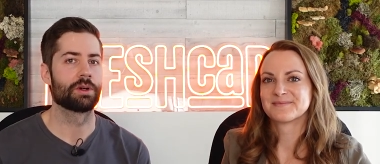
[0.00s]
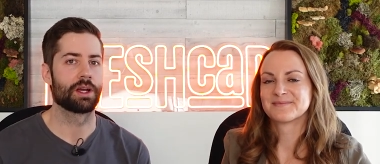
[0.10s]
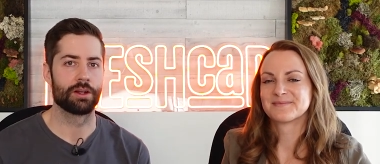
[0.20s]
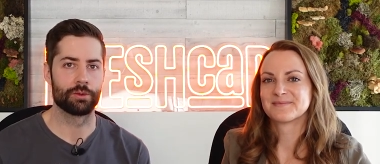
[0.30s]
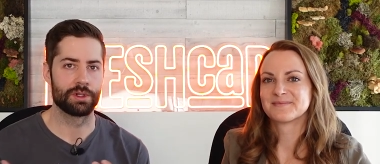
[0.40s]

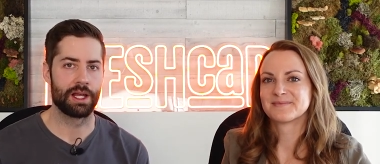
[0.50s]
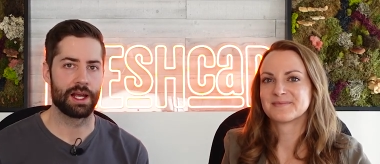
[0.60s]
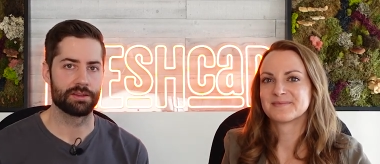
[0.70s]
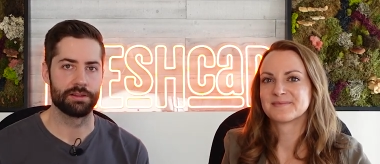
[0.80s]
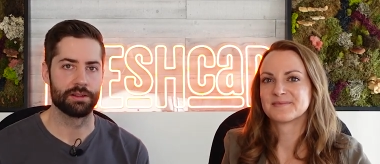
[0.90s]
Speaker 1: or kind of
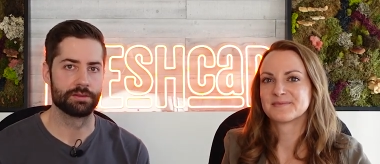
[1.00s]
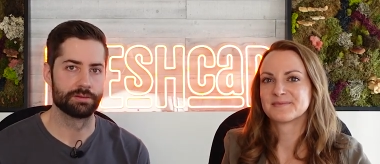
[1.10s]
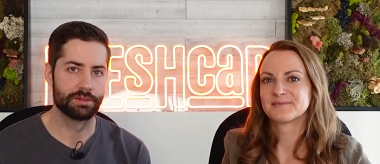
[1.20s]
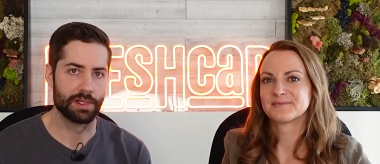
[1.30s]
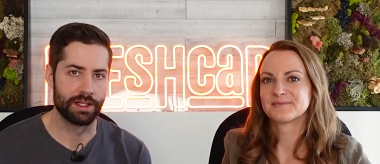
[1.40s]

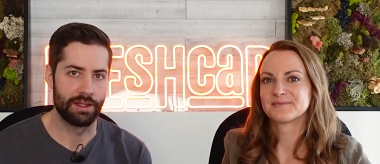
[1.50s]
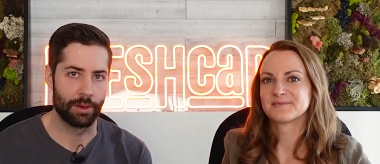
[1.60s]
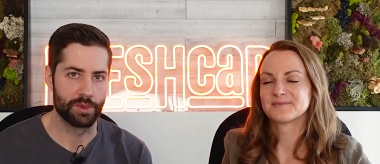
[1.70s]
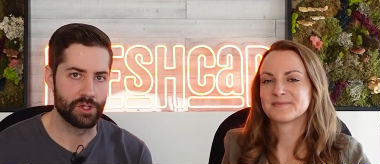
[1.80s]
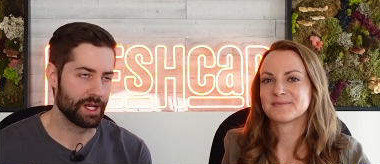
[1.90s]
relaxing
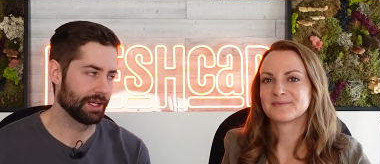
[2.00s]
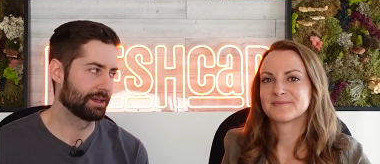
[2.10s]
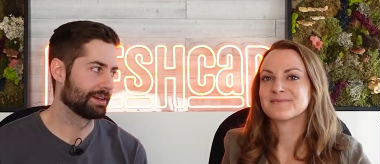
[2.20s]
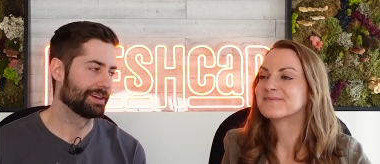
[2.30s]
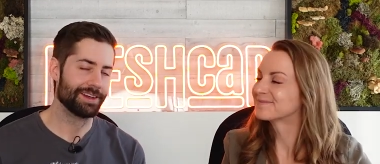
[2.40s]

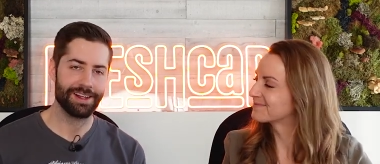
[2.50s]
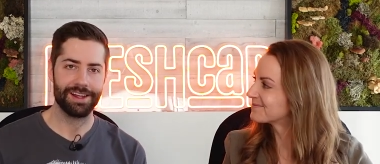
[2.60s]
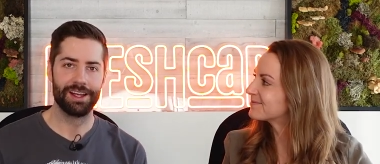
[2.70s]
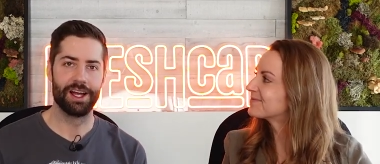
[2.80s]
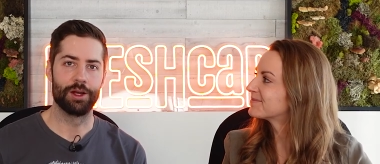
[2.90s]
adaptogenic
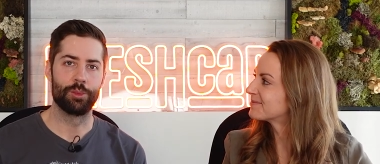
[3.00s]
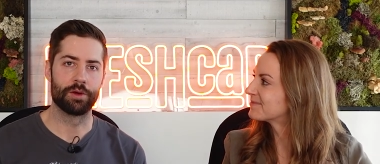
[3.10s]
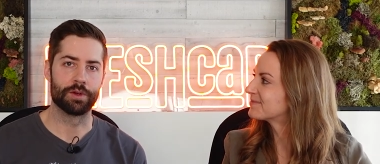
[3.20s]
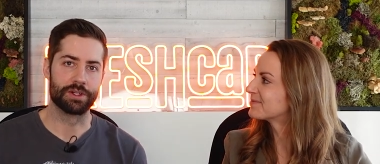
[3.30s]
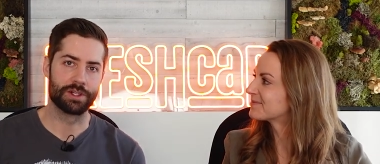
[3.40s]
uh,
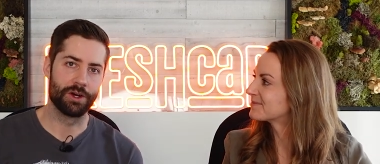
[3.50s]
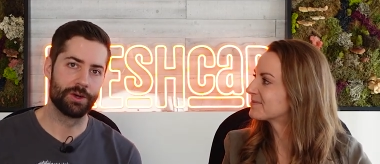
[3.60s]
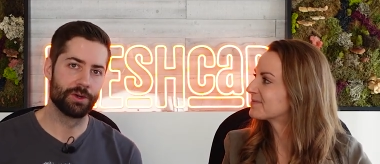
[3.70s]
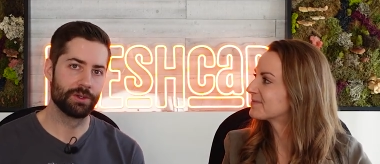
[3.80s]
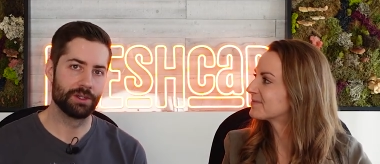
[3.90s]
beverage.
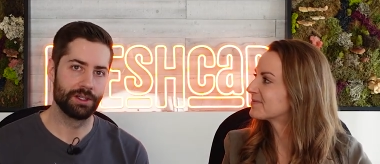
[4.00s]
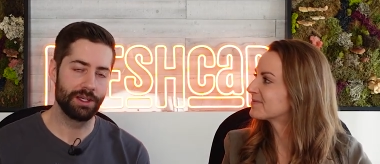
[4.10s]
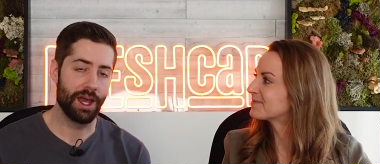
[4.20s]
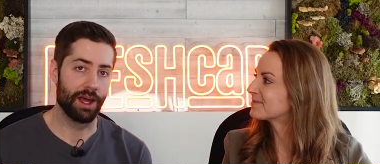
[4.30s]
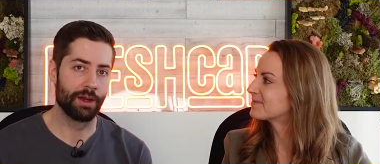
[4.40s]
So
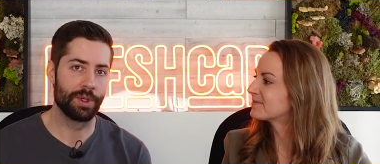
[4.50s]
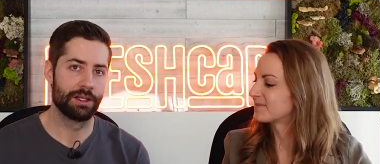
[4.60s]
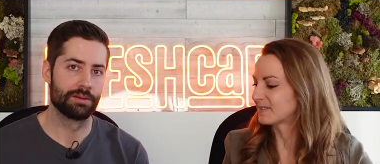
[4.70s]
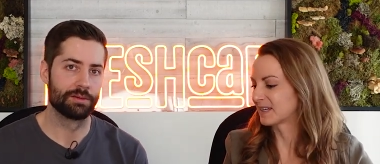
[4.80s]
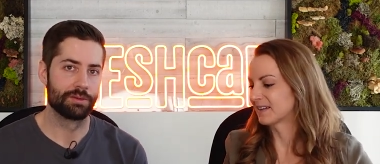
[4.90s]
yeah, I
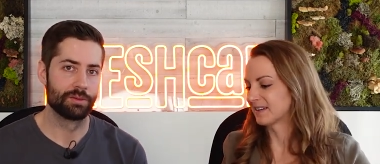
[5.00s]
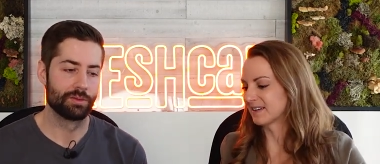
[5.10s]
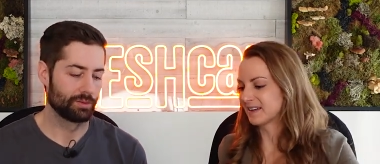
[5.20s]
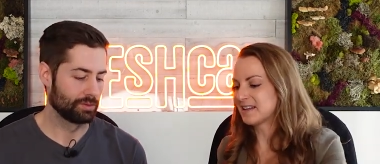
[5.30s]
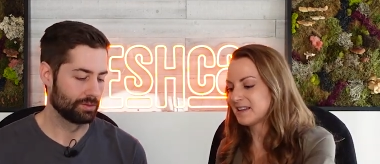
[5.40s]
mean.
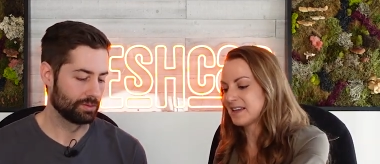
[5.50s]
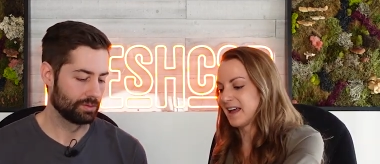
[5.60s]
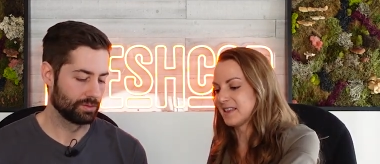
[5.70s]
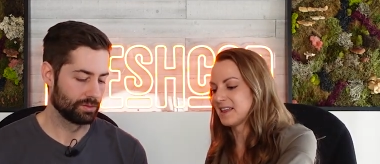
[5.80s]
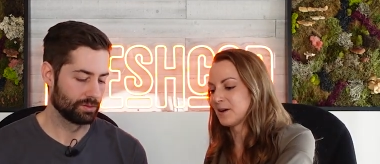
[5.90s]
Speaker 2: And
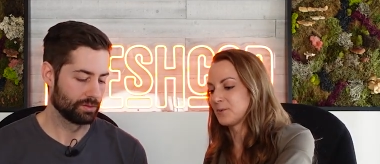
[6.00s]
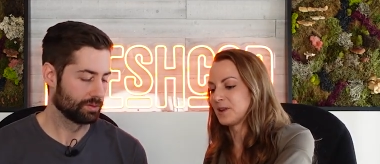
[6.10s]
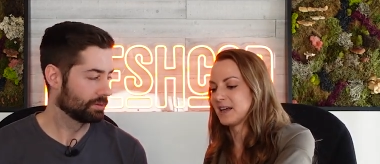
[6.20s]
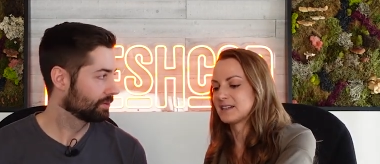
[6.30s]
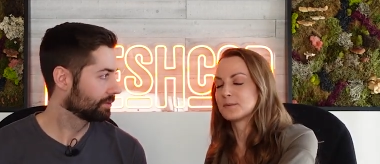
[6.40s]
yeah, and that,
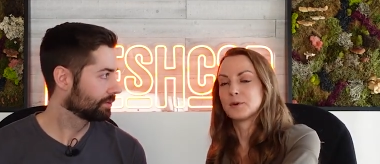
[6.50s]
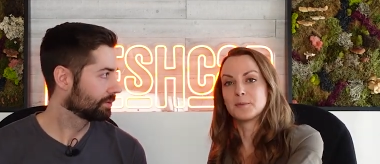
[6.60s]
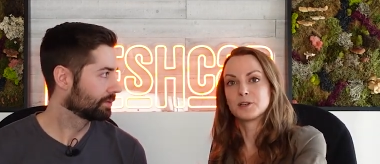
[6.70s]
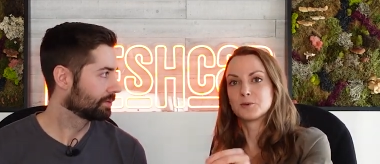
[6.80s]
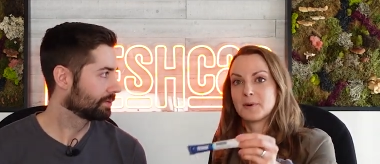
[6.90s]
well, that's
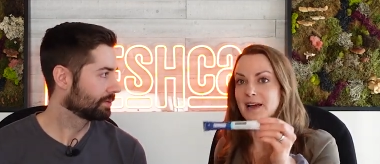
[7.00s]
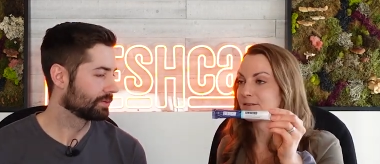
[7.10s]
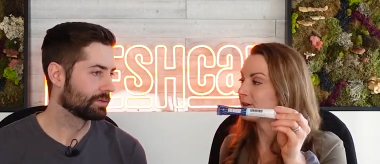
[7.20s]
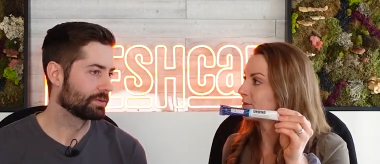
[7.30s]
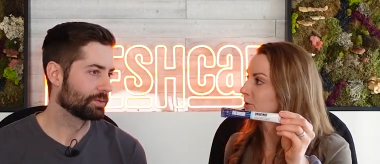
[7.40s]
pretty much what we
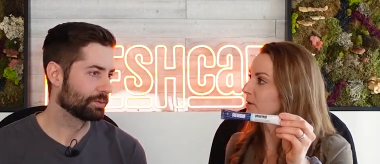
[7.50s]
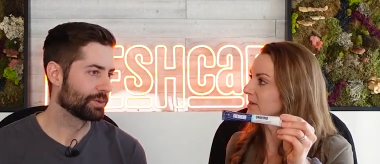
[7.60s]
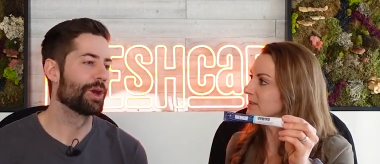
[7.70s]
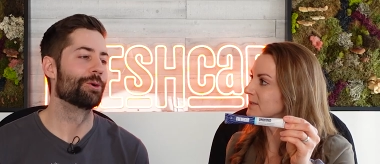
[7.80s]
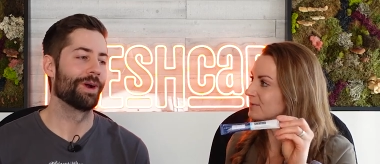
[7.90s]
have in our
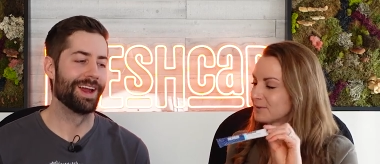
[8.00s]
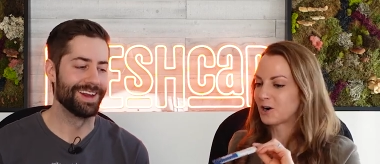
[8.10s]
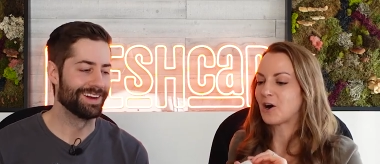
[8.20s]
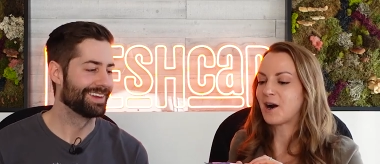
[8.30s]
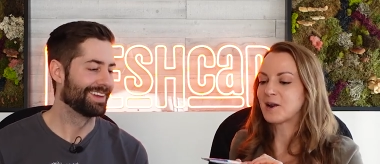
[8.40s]
focus.
Speaker 1: right.
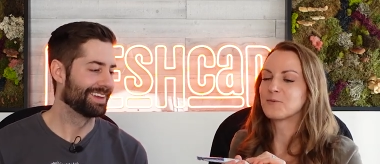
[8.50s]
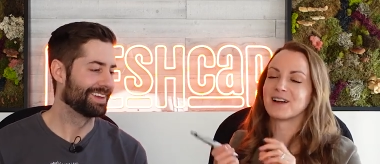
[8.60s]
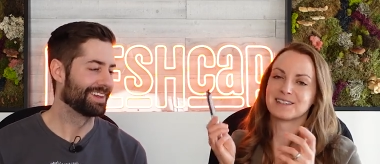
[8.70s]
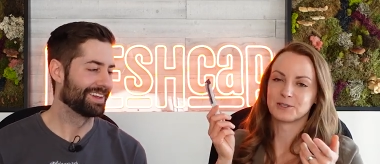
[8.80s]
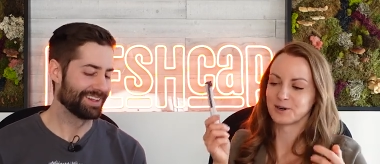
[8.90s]
Or our
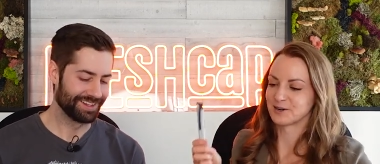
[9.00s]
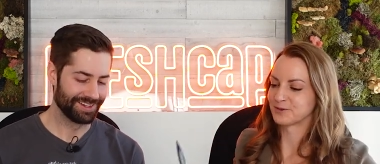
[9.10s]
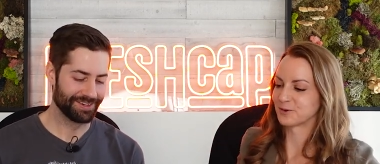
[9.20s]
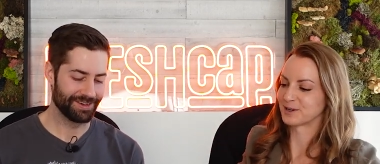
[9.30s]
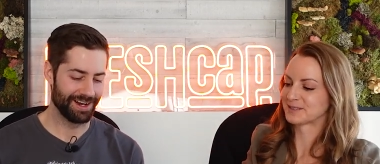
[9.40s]
unwind, sorry.
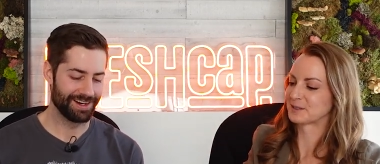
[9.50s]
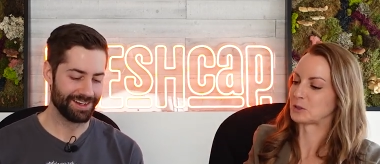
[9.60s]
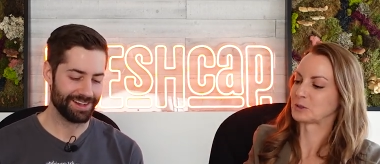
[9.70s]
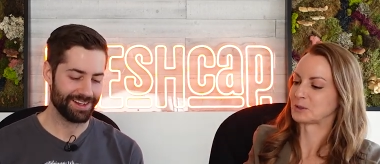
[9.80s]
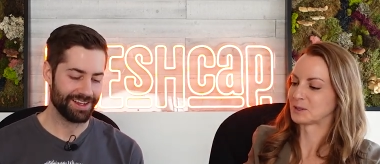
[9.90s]
Focus. Right.
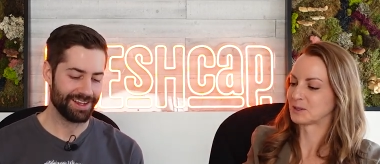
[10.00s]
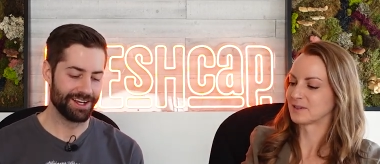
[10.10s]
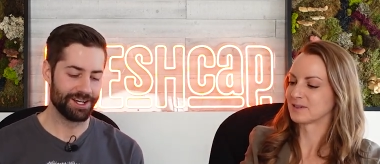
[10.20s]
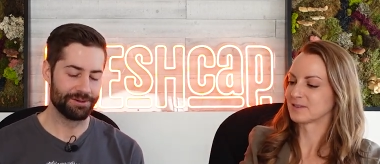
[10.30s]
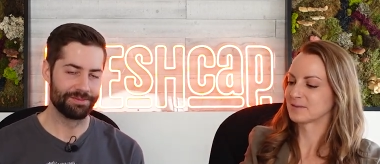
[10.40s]

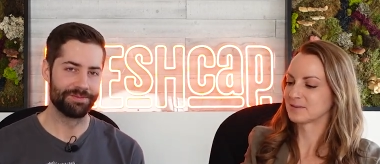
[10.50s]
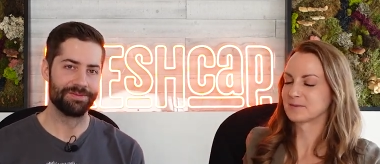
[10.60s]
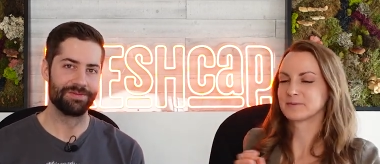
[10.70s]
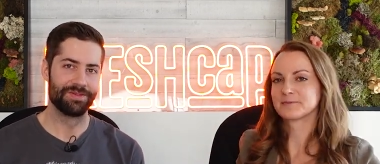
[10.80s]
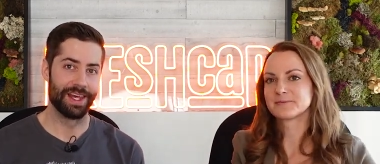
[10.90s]

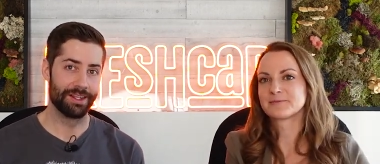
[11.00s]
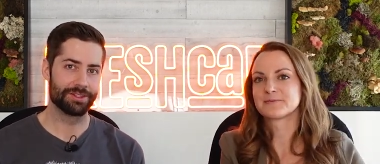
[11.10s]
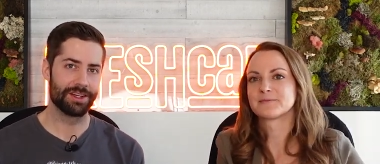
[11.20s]
Um, and there's